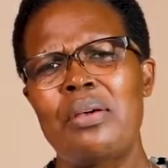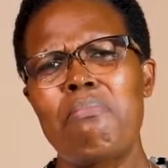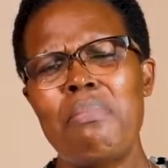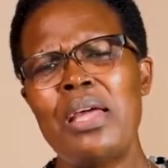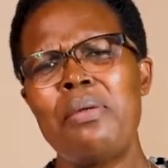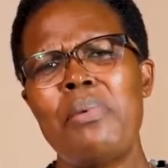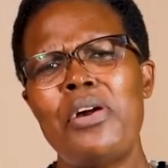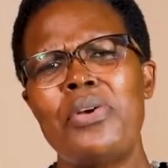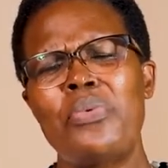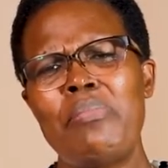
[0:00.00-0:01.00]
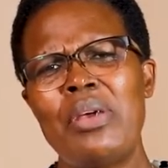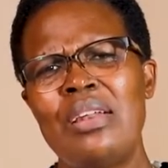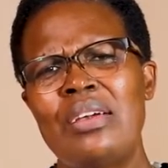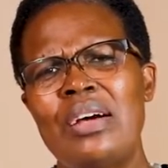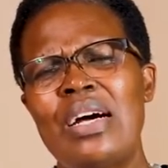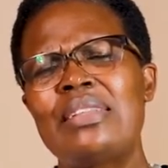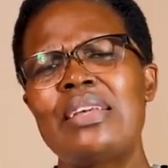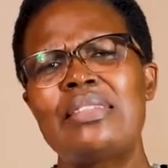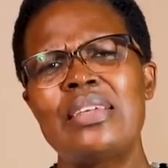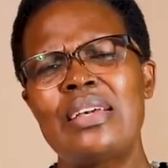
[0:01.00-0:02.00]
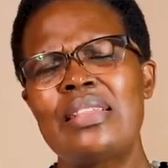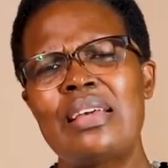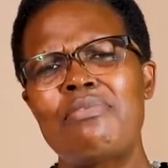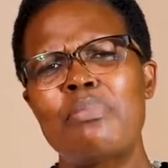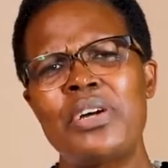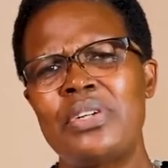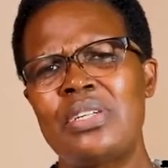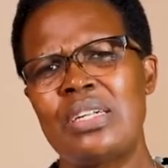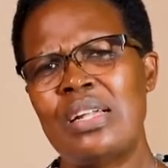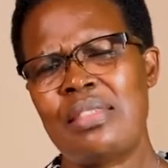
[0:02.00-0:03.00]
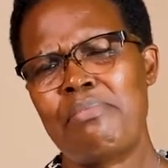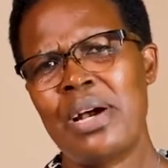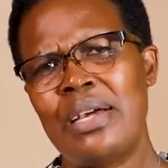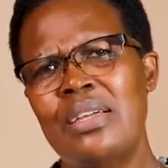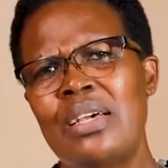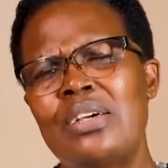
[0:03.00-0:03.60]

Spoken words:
Men marry women and they think they've married another man.